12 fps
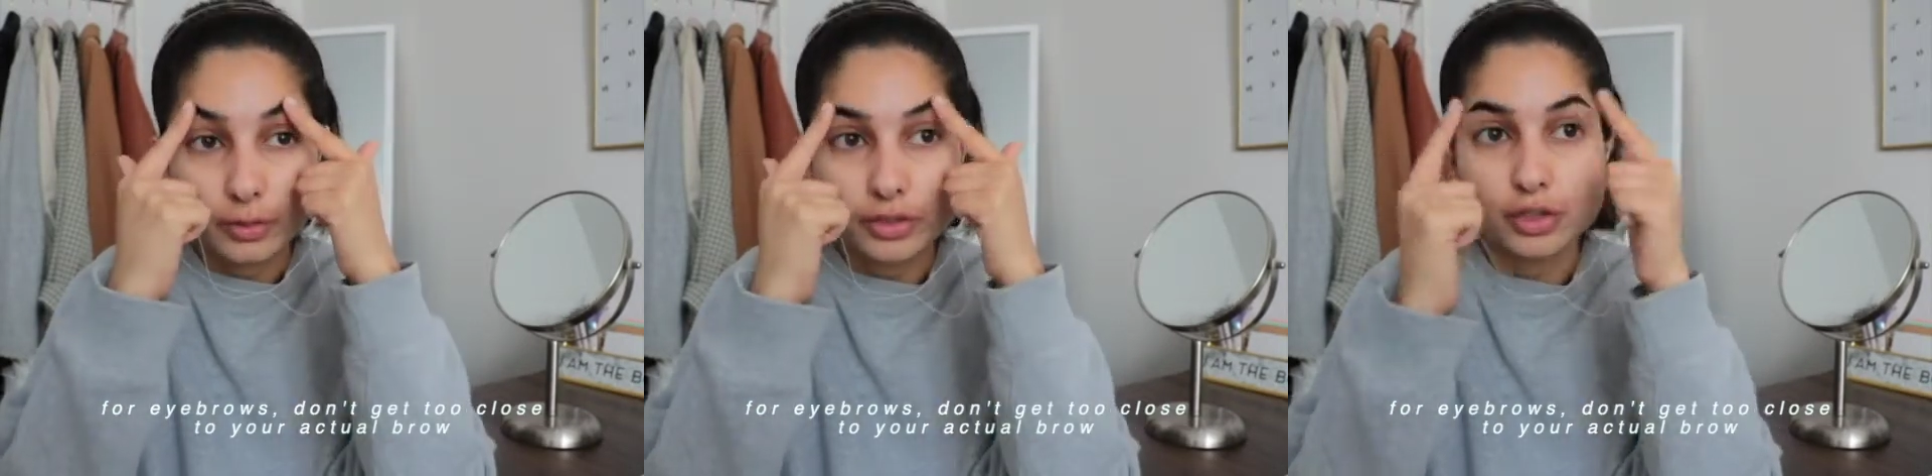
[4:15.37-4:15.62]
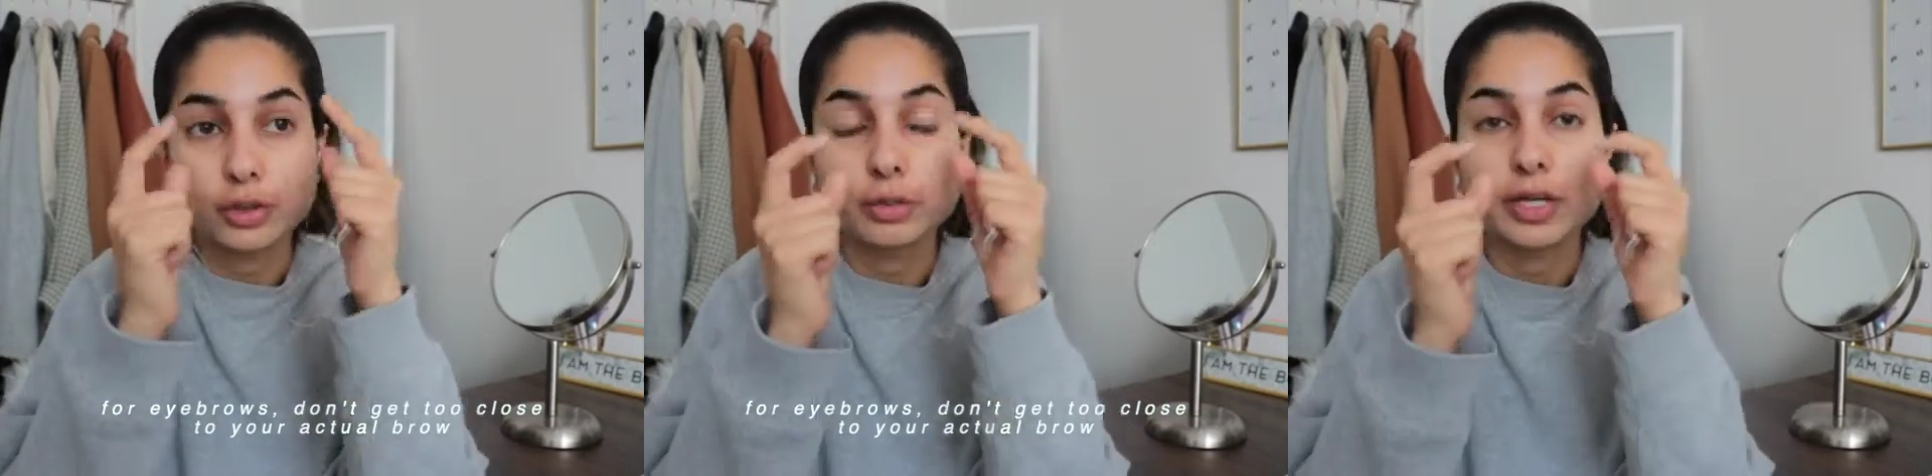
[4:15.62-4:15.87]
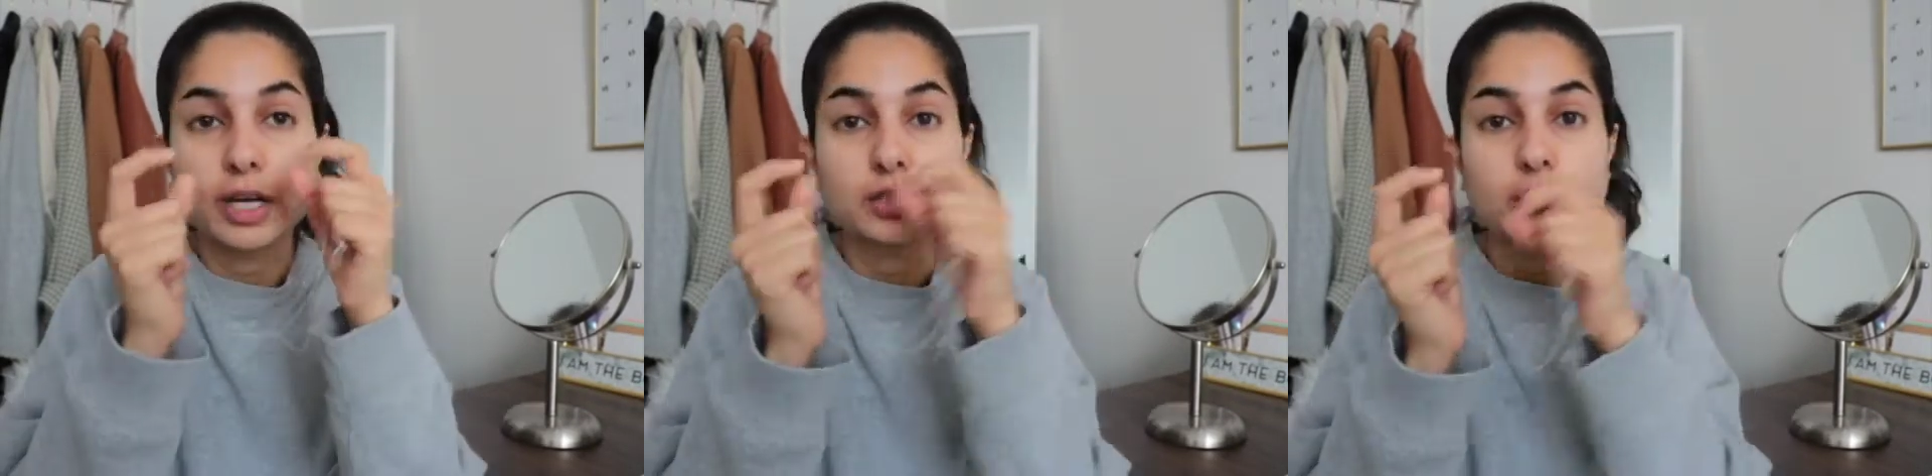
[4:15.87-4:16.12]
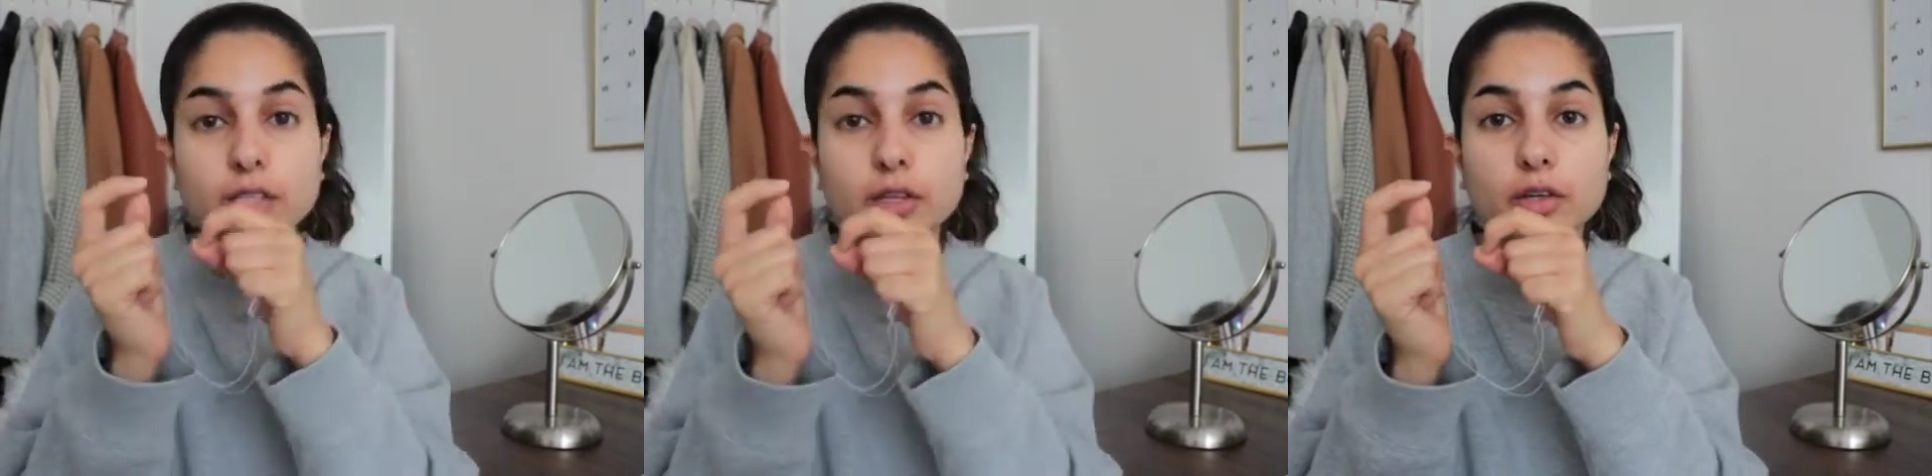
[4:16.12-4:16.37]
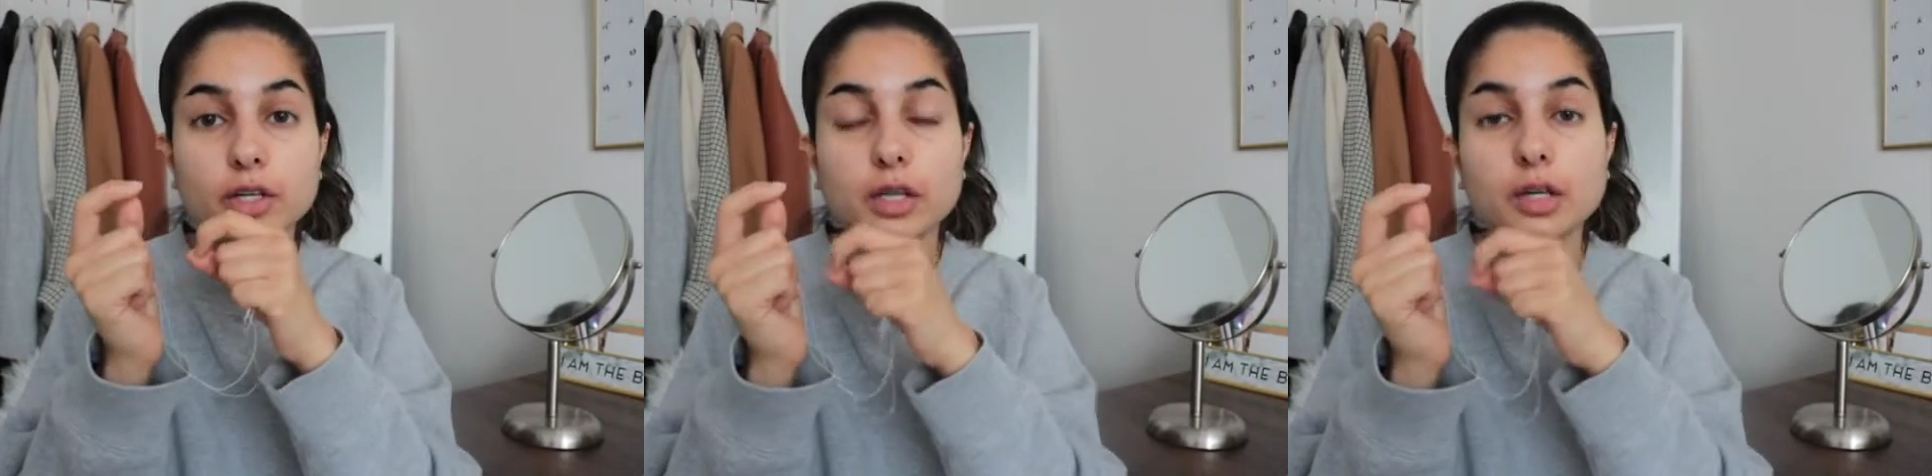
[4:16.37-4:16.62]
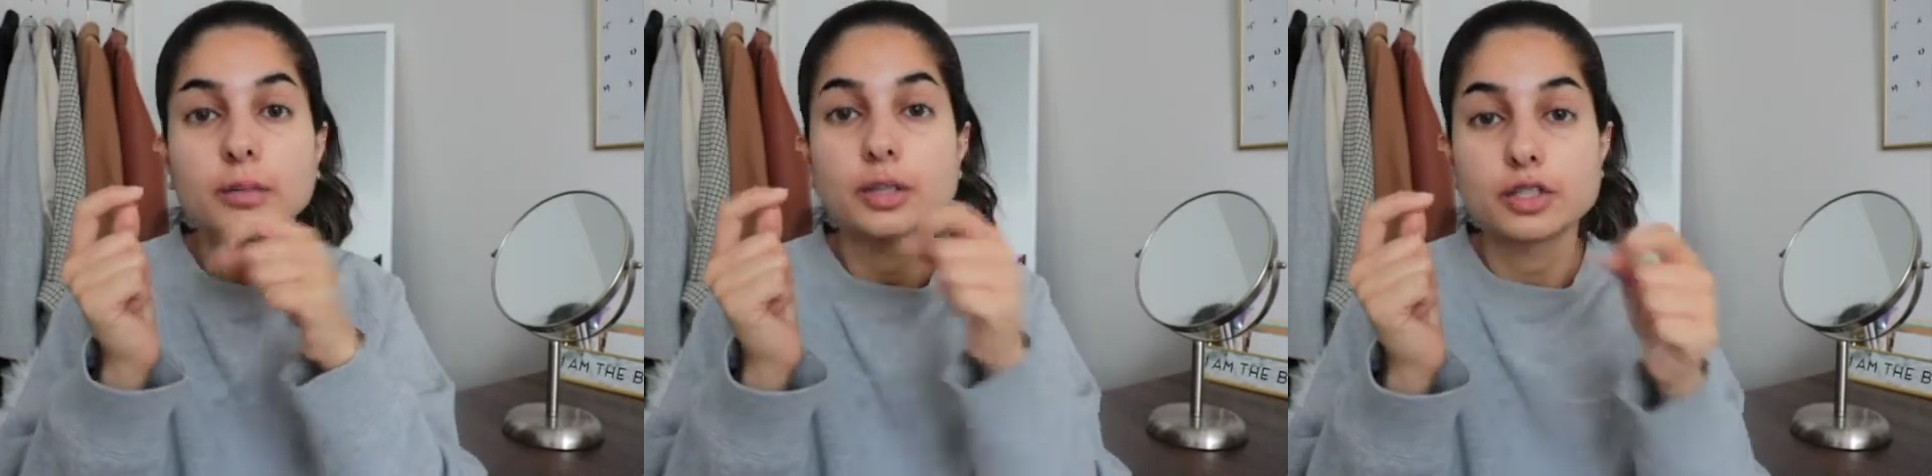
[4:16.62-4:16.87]
because you don't want to actually thread a
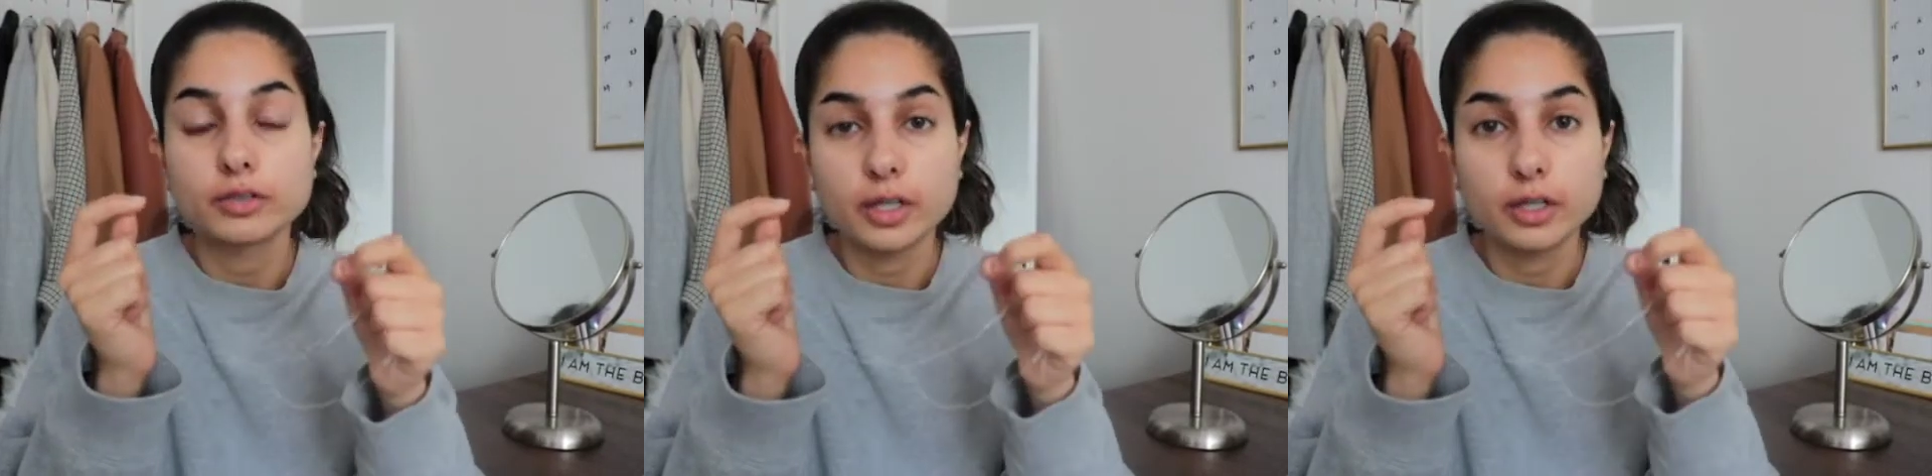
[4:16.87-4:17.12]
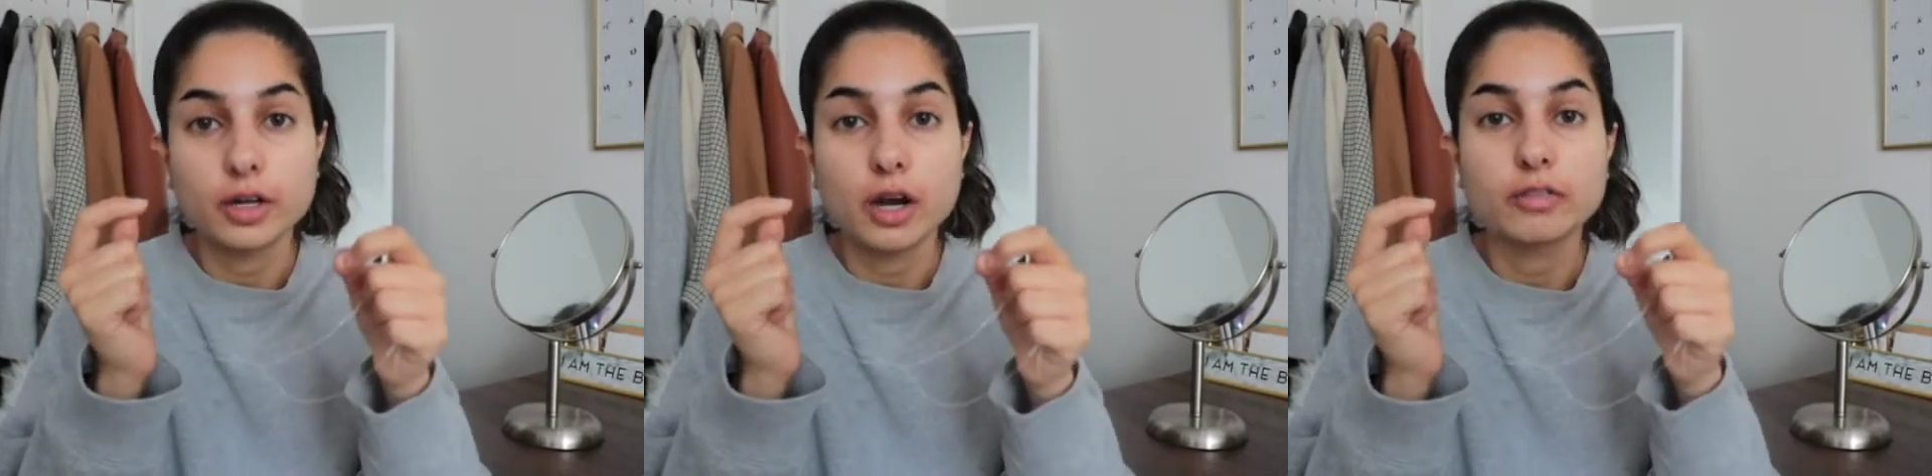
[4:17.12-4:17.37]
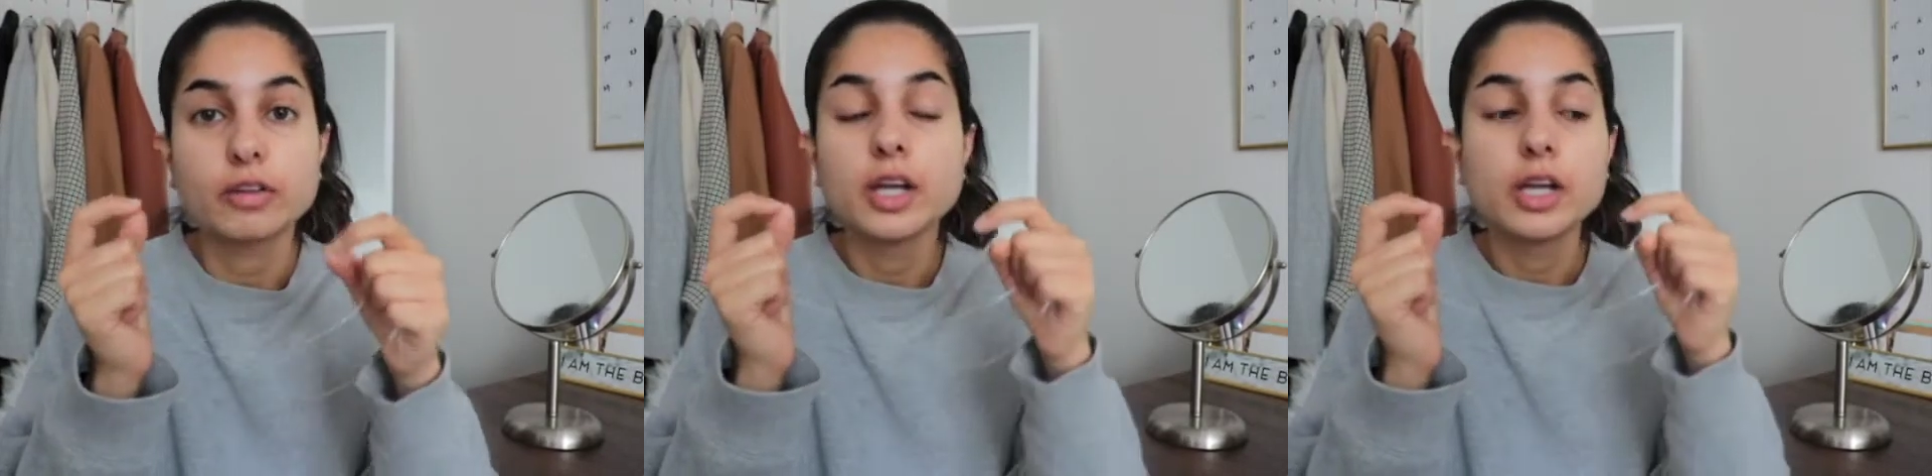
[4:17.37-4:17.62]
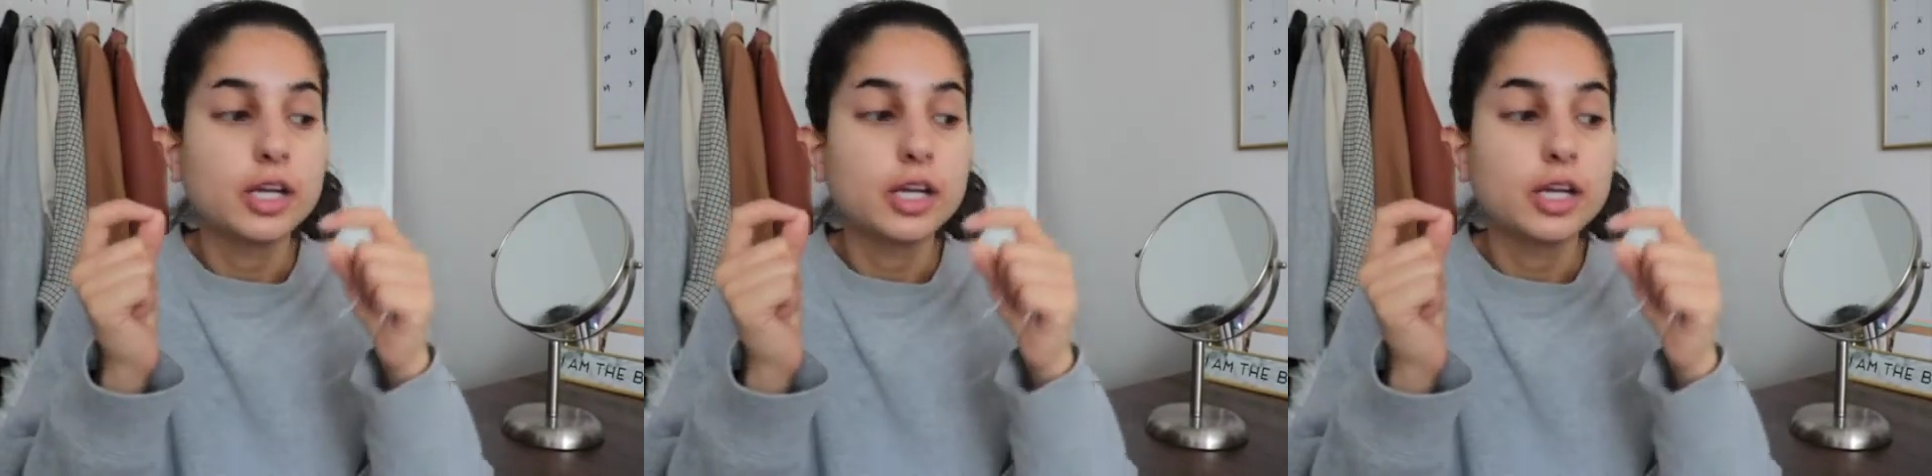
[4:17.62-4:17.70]
bunch of hair off.